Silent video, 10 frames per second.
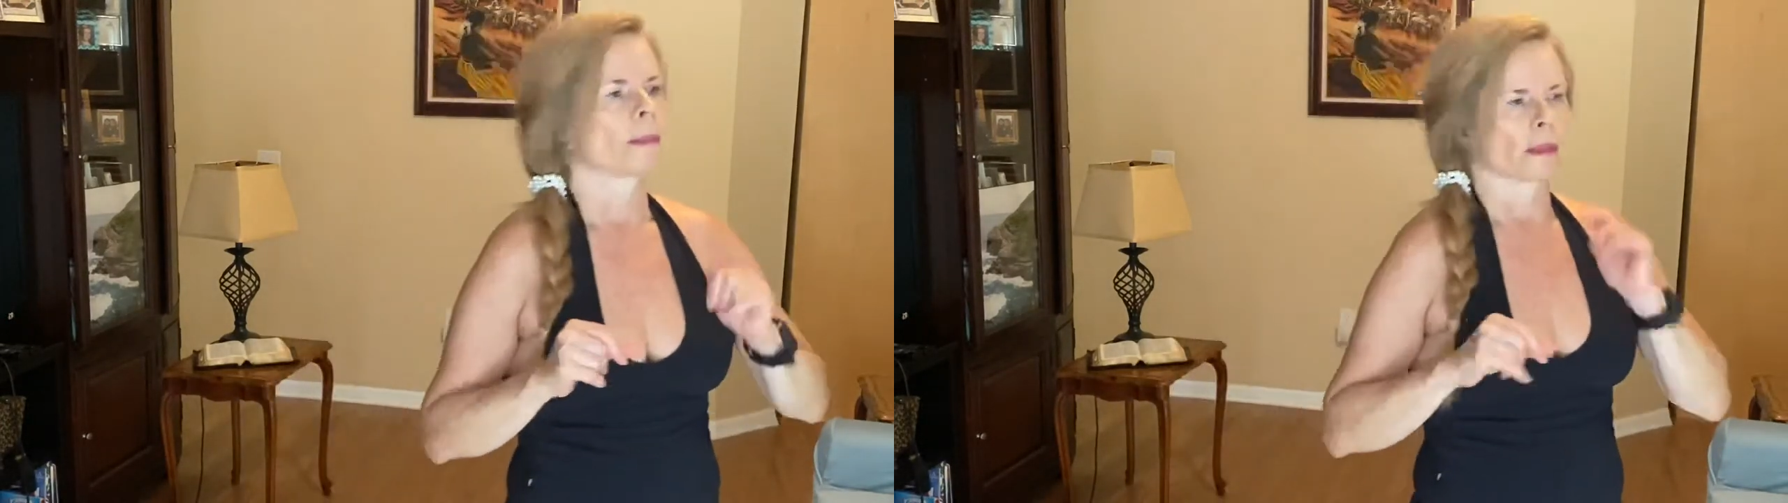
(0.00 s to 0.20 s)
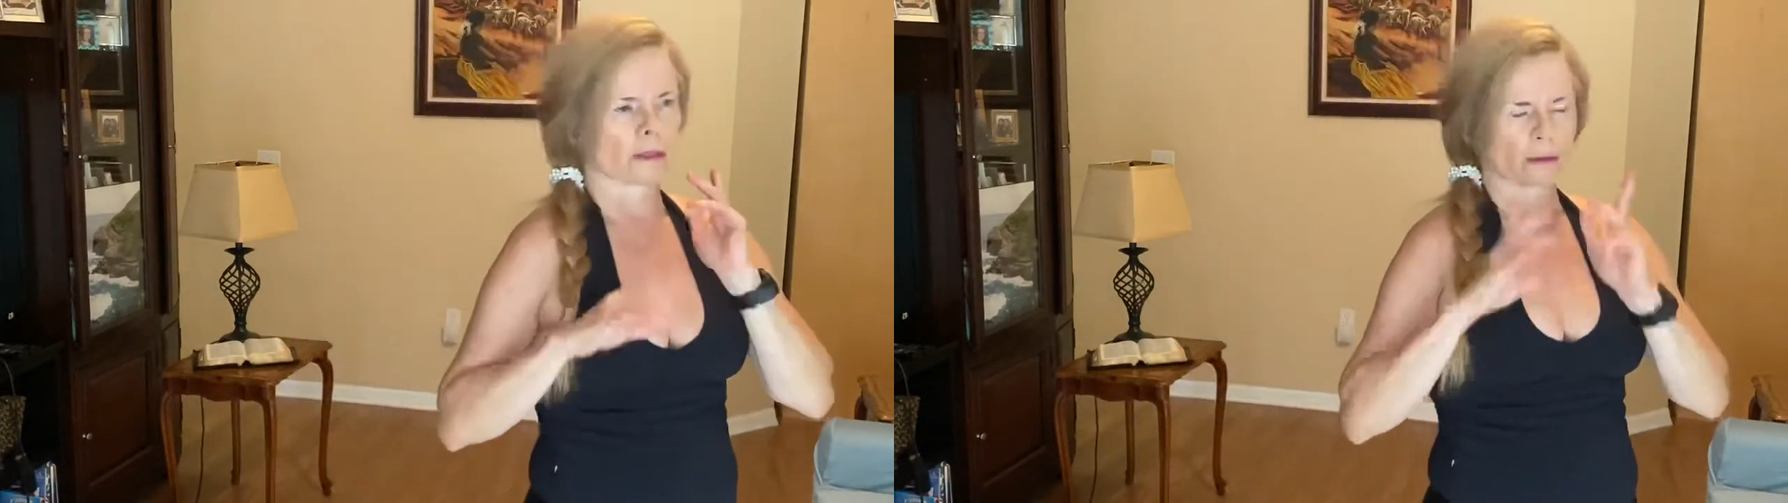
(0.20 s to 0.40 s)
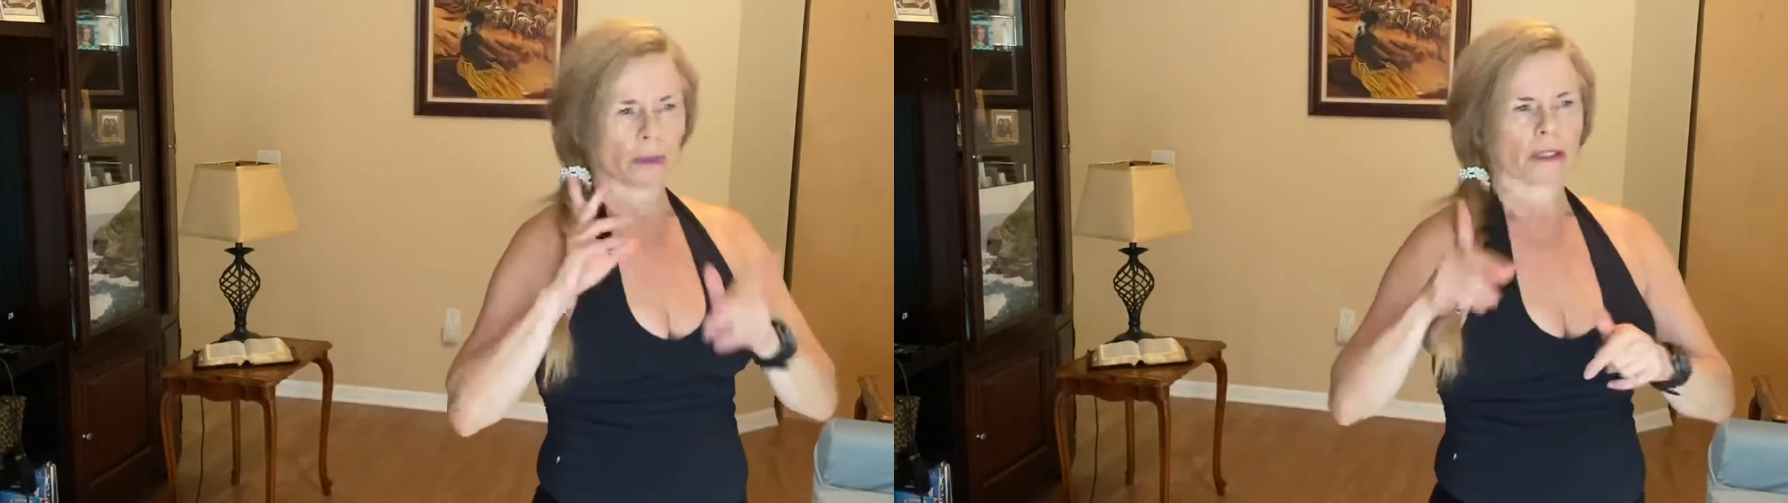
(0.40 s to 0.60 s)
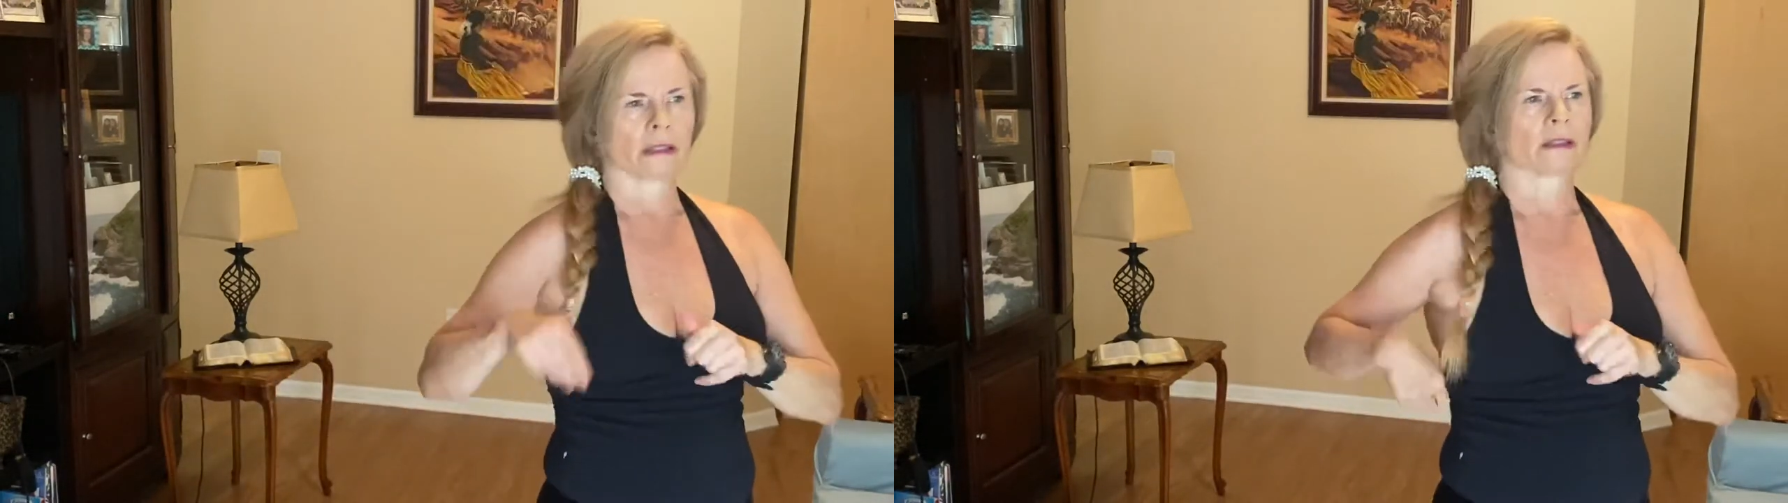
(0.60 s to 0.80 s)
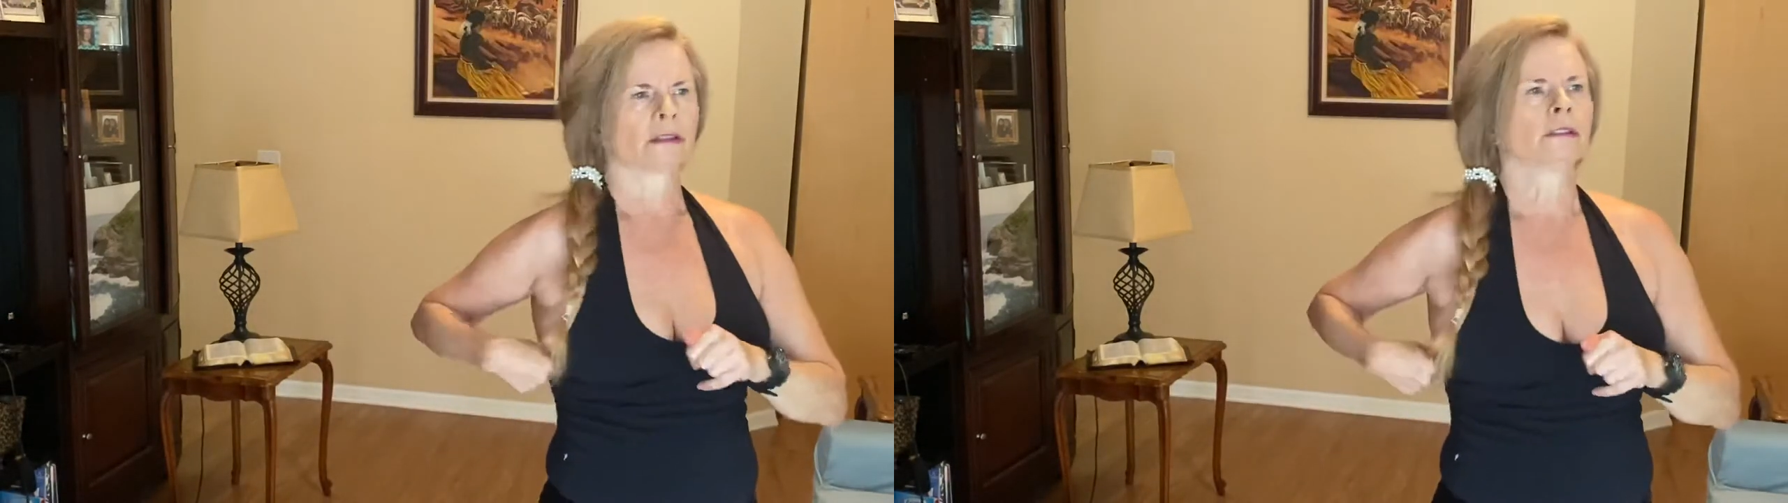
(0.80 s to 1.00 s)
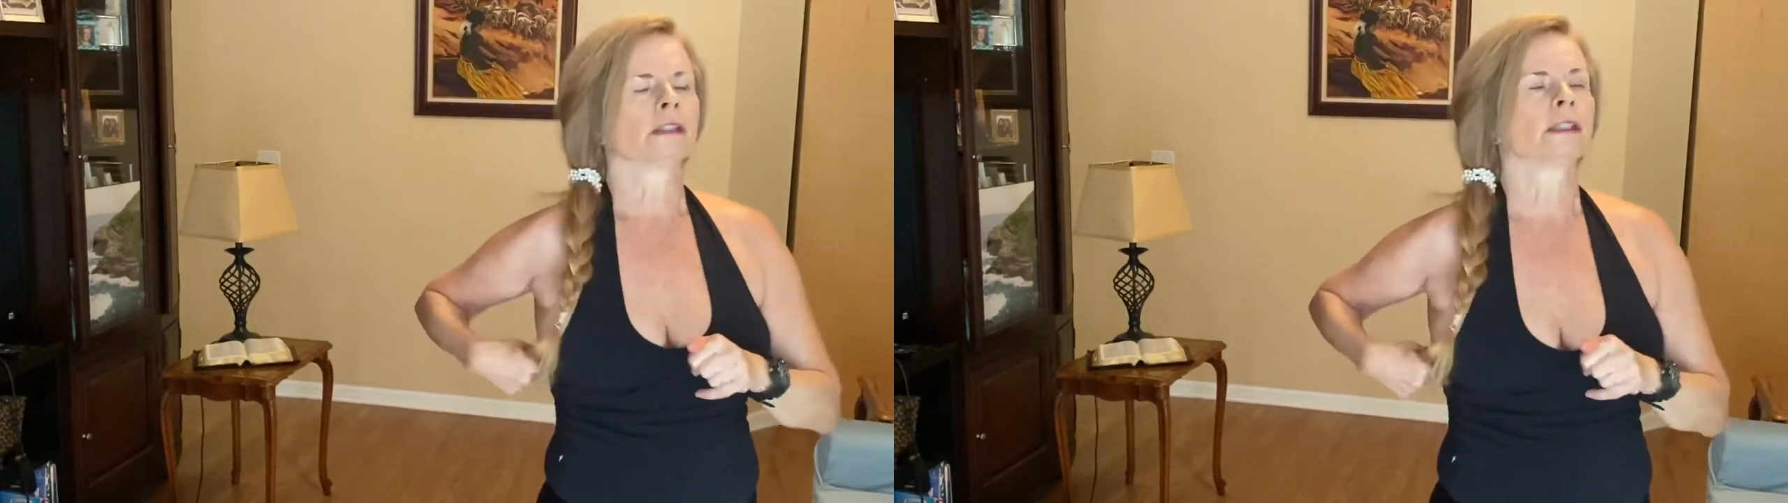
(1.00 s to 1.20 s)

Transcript: little by little.